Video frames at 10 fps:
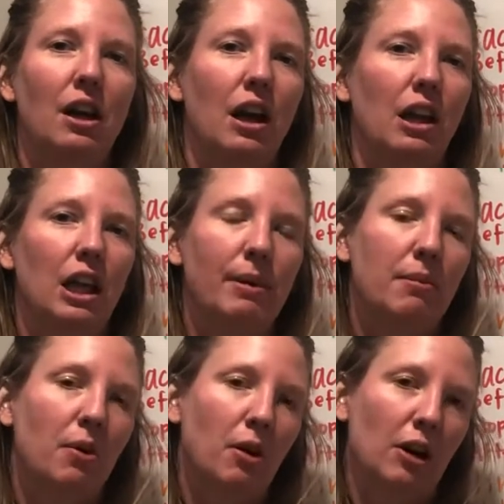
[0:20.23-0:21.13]
a little bit
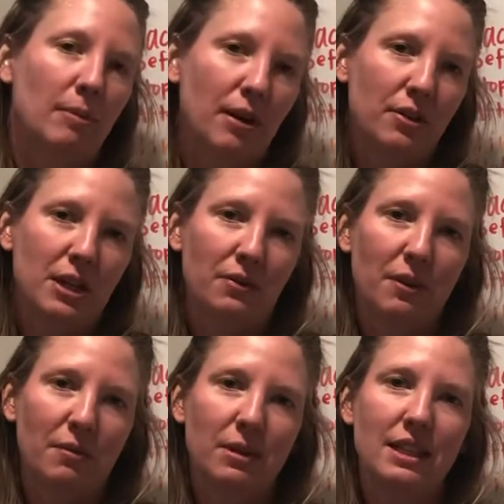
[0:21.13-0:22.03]
more about the
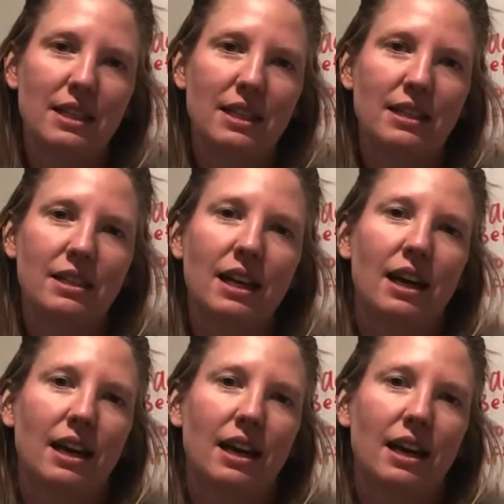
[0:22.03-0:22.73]
different pieces.